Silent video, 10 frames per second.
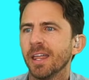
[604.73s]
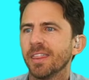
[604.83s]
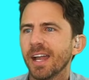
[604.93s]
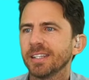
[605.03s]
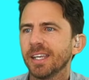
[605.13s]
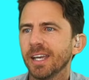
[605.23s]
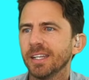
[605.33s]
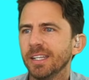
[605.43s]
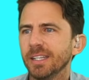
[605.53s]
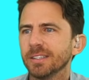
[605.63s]
That can't
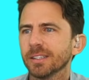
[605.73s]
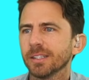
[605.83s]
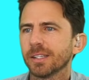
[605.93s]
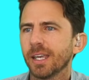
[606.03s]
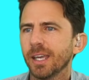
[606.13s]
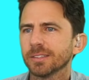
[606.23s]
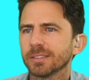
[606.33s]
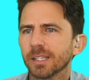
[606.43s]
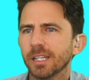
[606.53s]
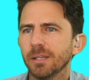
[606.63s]
eat, can't
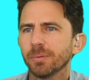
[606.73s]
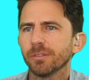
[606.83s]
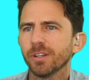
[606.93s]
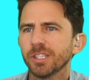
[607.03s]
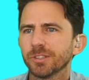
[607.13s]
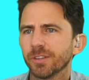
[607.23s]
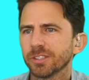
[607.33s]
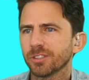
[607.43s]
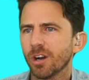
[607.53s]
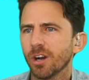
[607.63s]
sleep, reach for the
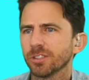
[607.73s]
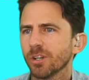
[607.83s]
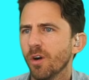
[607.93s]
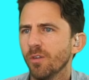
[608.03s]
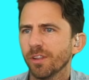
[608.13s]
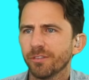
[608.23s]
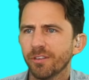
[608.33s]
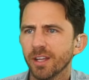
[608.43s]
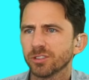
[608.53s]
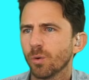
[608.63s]
stars, over the
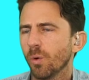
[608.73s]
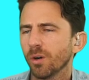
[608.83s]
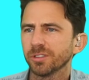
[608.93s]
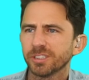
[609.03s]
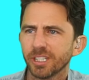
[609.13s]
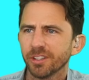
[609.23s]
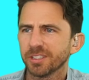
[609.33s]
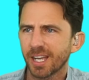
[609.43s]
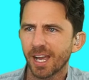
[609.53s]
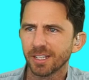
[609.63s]
fence, World
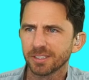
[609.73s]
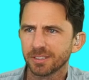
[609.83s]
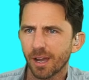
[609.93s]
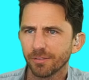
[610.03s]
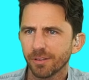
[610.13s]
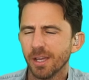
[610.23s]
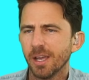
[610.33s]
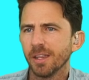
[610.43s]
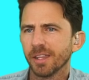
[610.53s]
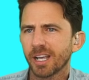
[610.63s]
Series kind of stuff.
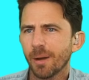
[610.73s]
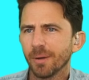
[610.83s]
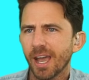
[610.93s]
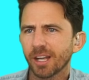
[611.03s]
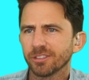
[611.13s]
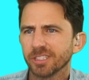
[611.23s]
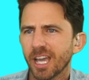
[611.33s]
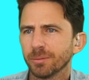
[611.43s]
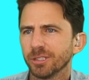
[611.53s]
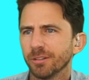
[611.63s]
The comedy actress
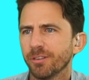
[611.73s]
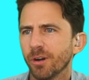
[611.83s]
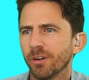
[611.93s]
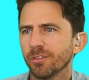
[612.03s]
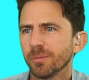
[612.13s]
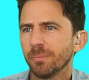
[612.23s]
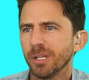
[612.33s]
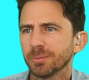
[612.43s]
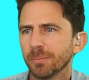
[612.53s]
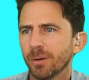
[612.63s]
captioned a photo from the
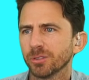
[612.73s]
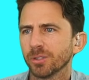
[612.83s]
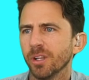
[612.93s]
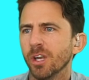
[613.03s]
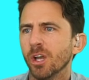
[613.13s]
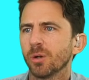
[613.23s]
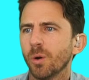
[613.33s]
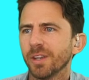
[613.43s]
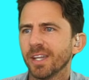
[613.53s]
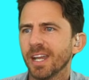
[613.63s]
beach proposal,
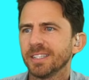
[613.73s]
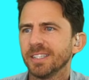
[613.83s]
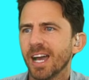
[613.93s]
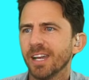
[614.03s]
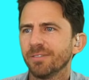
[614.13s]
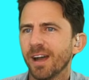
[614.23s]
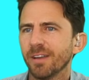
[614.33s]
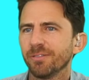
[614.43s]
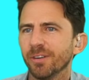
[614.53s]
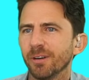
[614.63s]
quoting the
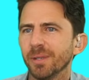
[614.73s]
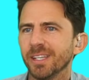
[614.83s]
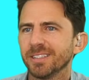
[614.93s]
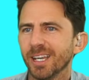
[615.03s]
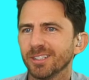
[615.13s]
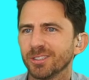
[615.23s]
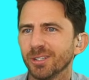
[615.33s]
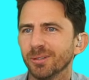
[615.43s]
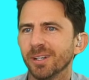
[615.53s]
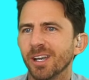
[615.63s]
1995 film It Takes
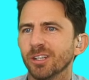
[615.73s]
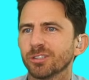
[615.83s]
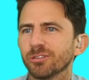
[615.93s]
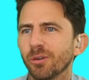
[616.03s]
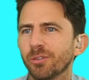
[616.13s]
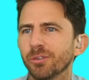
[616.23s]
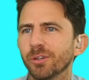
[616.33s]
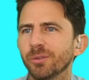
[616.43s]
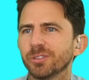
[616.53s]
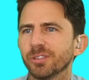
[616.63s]
Two. Scroll
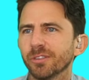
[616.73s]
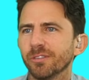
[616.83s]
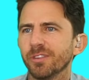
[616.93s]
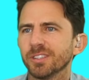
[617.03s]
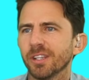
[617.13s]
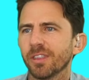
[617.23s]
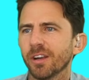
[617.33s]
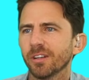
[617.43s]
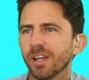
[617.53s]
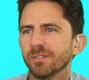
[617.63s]
through to revisit
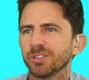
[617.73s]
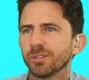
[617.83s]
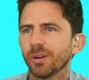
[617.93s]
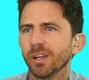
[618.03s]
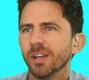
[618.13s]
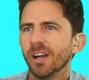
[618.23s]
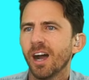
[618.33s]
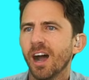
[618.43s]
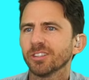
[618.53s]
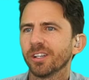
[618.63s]
their love story.
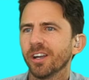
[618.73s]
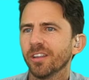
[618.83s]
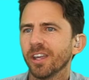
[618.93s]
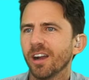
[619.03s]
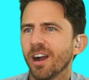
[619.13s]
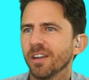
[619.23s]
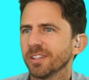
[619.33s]
Oh, so here they are.